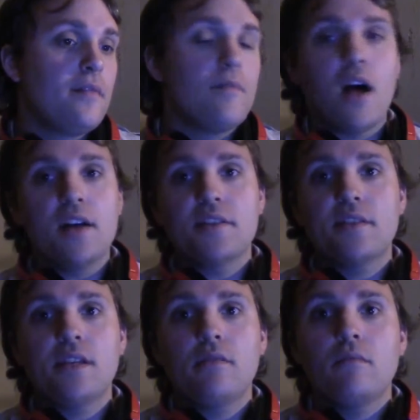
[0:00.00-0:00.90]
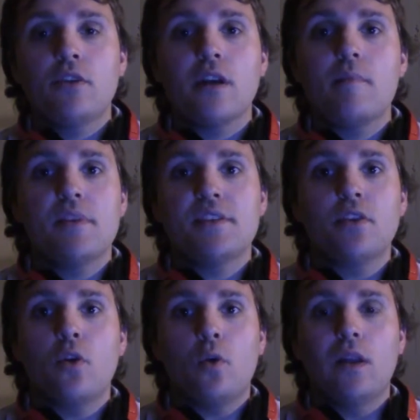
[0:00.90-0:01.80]
Honestly, you're not missing
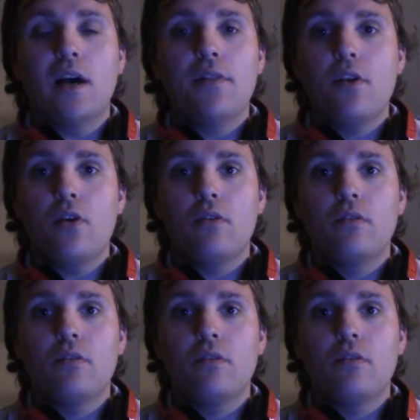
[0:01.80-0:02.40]
a whole lot though.